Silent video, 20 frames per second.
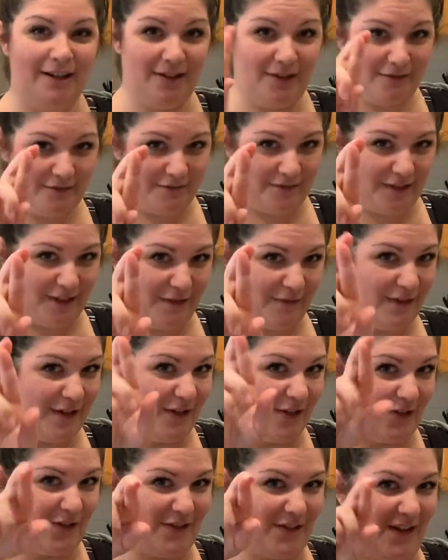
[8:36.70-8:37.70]
hopefully
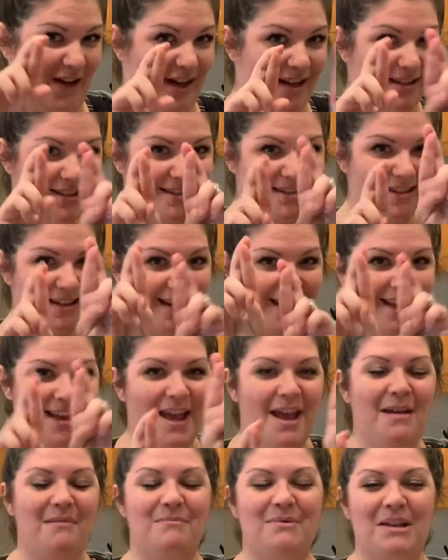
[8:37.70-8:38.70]
fingers crossed,
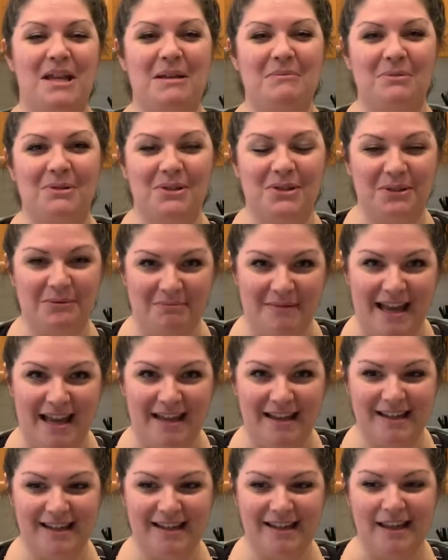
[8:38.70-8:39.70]
be able to
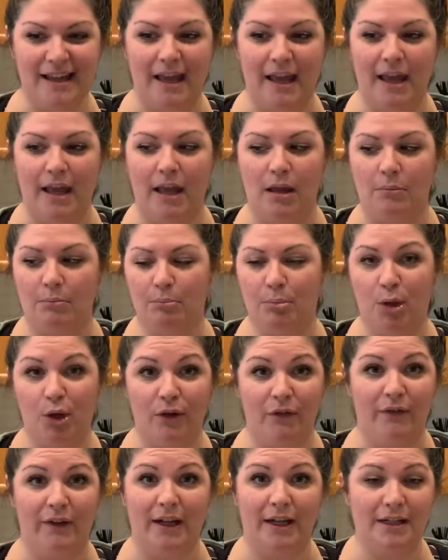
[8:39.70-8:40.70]
make a
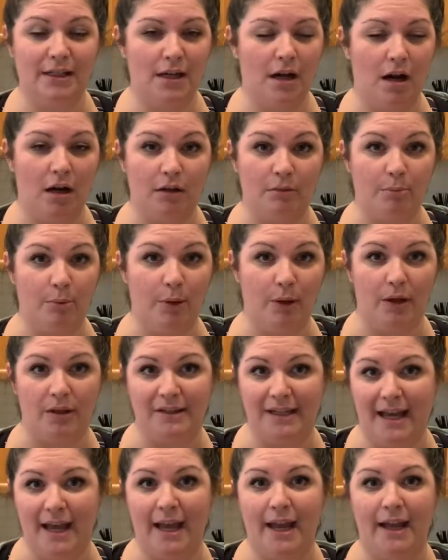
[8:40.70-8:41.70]
perfect
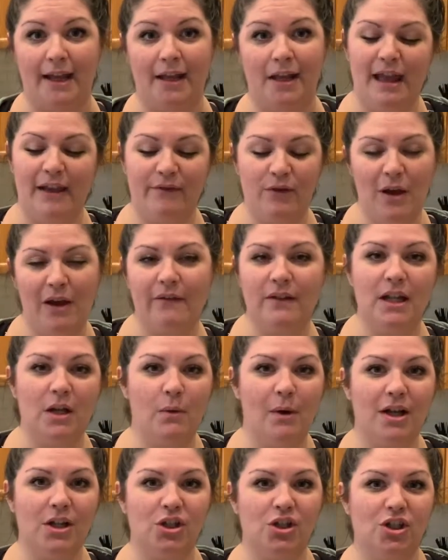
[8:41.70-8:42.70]
hard-boiled egg. If you have any
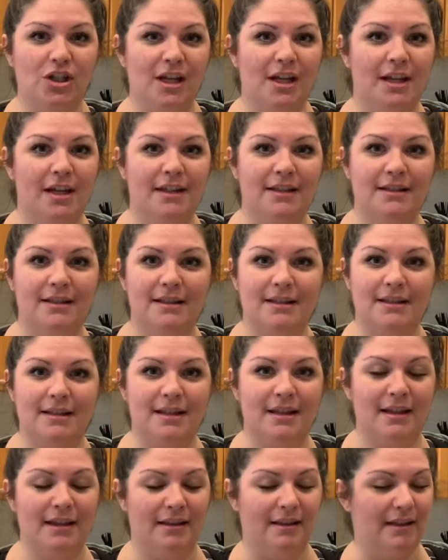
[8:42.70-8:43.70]
questions,
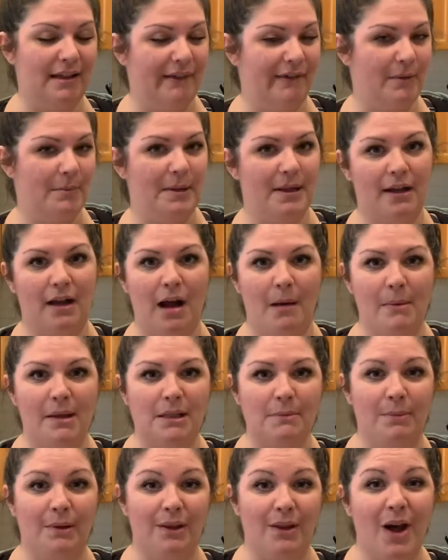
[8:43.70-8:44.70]
leave them in the
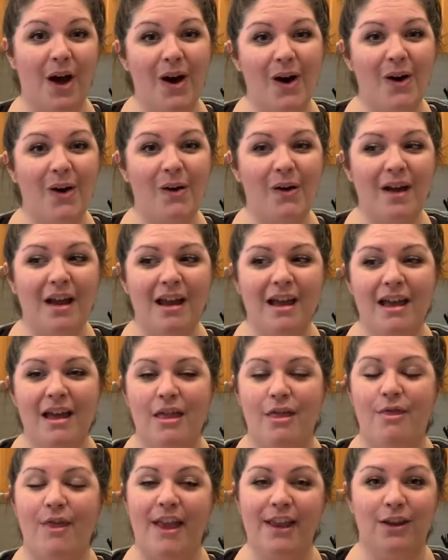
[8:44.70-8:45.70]
comments below.
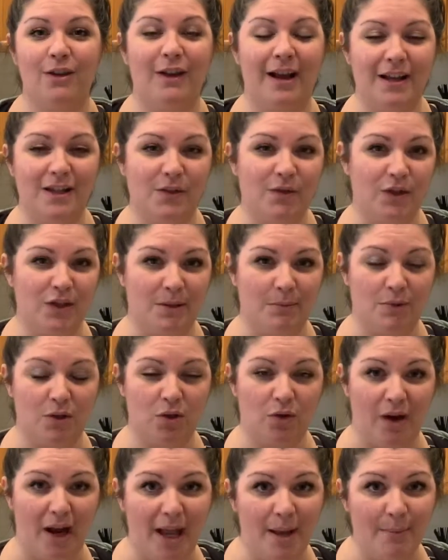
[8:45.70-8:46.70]
Thank you guys for
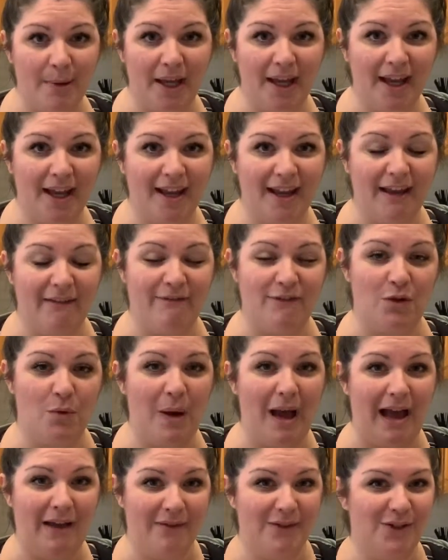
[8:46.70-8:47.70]
subscribing. If you
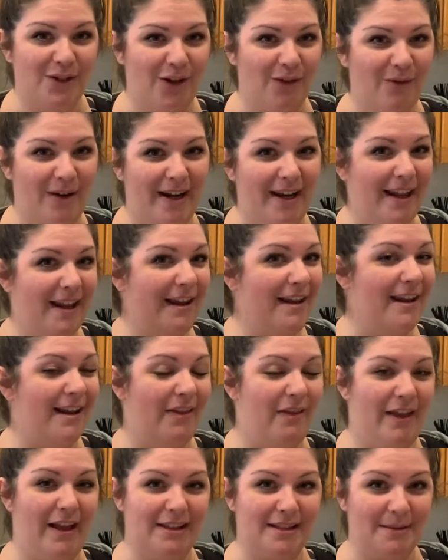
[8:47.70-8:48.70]
haven't already,
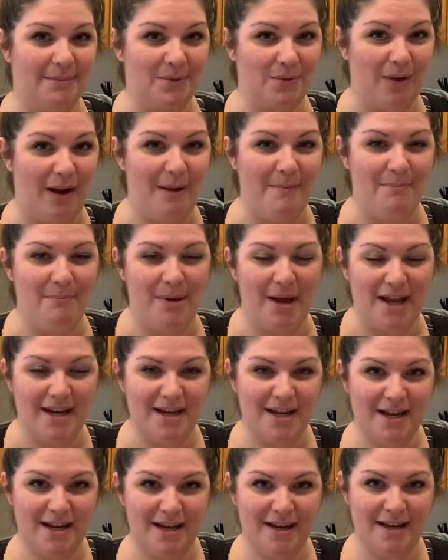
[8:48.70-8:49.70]
hit that subscribe
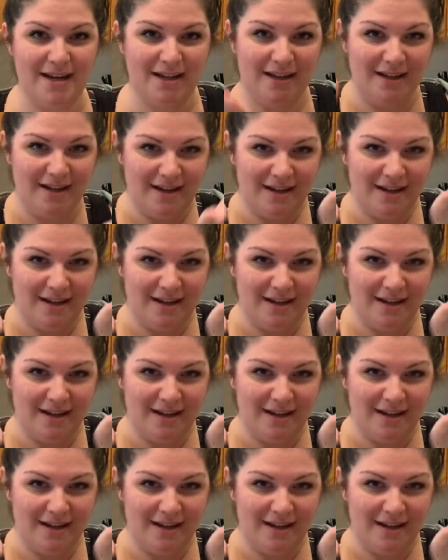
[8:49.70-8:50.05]
button